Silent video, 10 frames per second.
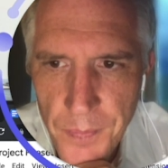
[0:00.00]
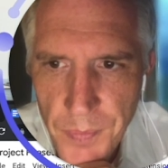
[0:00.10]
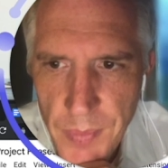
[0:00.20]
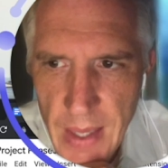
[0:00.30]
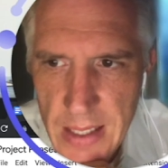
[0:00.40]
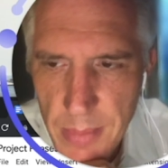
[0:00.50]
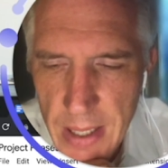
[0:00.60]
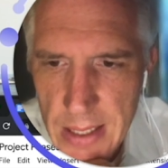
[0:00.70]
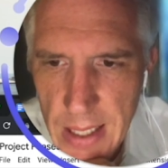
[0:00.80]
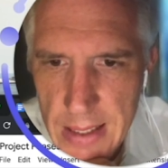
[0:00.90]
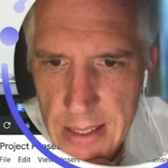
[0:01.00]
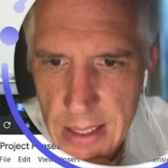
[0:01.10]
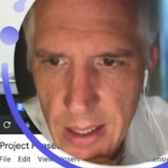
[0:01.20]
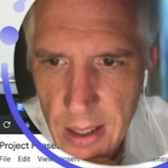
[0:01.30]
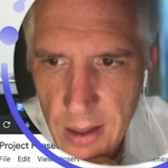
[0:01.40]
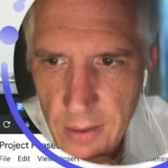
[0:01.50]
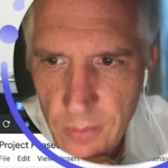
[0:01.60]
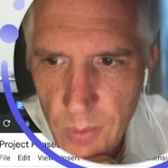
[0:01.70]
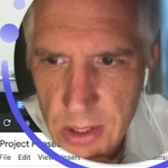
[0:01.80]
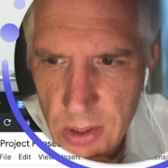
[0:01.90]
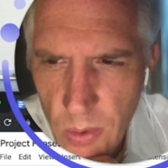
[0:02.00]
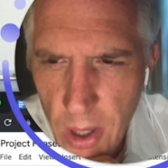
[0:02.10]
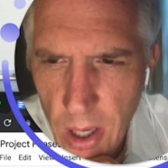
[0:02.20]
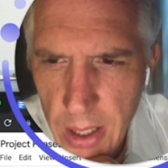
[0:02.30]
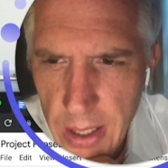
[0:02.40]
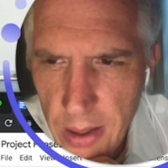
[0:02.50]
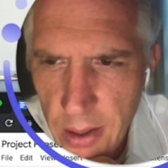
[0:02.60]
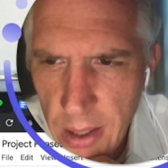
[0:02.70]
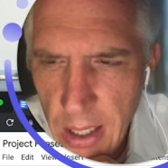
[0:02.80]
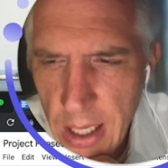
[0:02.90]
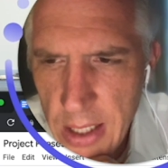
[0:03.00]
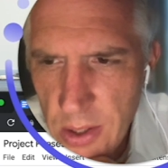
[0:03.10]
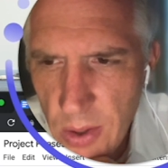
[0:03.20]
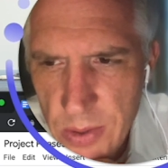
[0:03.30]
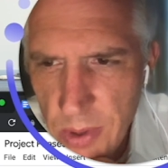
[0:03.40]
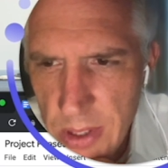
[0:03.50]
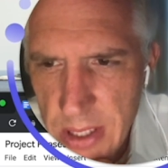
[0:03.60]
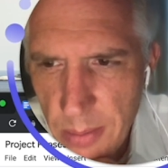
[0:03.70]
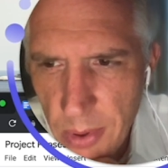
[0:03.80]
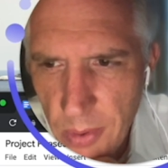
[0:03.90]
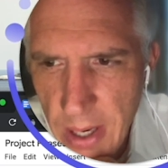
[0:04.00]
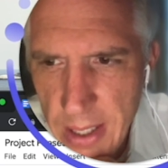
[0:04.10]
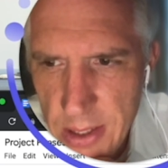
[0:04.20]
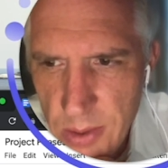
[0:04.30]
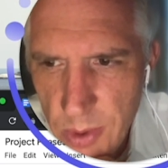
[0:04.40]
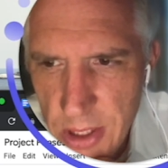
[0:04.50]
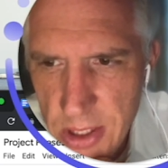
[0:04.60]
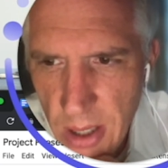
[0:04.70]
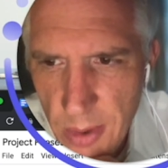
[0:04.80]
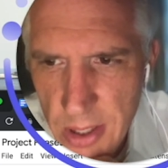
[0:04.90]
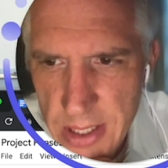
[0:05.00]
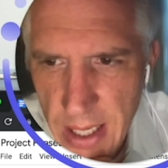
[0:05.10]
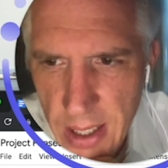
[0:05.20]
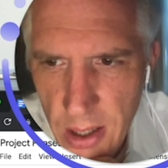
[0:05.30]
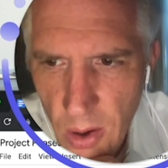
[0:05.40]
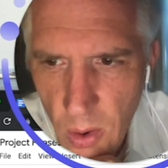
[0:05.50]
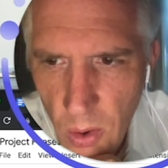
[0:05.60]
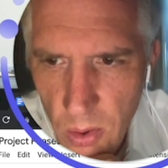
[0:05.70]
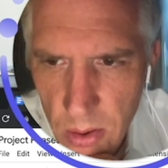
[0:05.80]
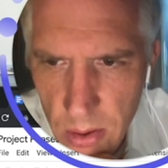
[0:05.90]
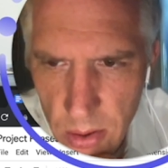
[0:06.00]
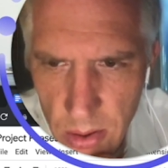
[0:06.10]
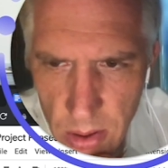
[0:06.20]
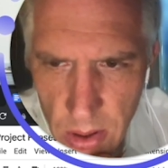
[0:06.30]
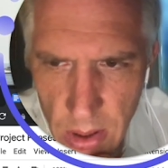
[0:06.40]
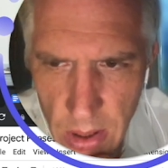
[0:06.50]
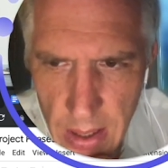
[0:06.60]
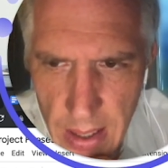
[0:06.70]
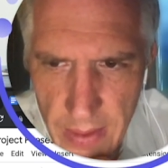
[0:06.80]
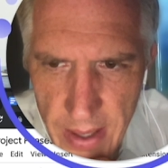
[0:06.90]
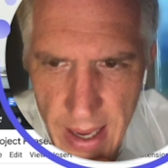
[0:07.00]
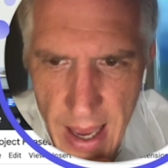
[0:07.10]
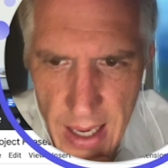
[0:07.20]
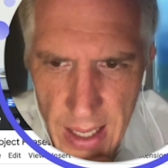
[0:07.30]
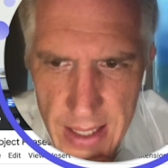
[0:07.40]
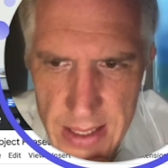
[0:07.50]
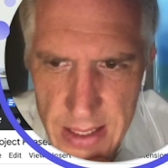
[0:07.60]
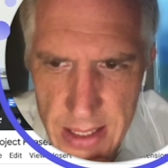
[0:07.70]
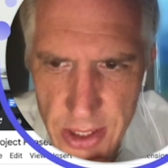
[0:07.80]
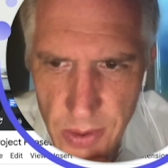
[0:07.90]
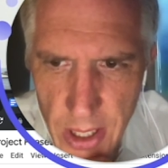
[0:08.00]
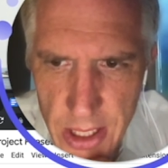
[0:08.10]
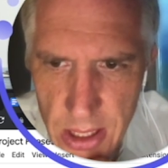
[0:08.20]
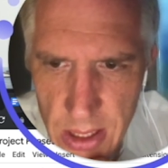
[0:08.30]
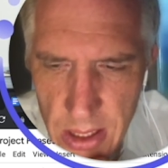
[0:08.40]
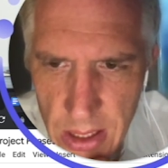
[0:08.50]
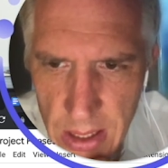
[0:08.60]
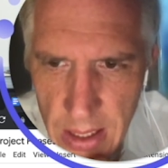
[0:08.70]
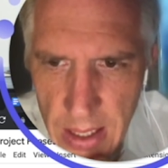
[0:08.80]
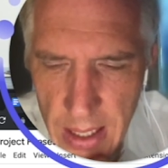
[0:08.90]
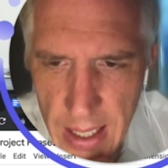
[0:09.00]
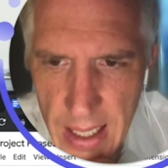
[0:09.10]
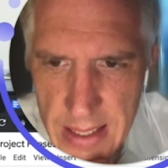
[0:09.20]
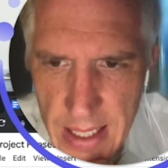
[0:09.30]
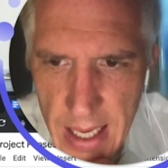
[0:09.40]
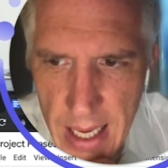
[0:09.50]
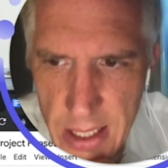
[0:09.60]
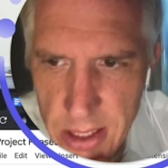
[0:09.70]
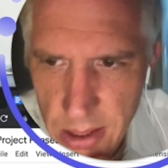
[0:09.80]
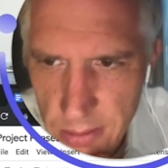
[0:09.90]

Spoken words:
That's the basic idea of what's going on here. So it's real simple, right? So we're just talking about setting a goal and then analyze the situation and take action.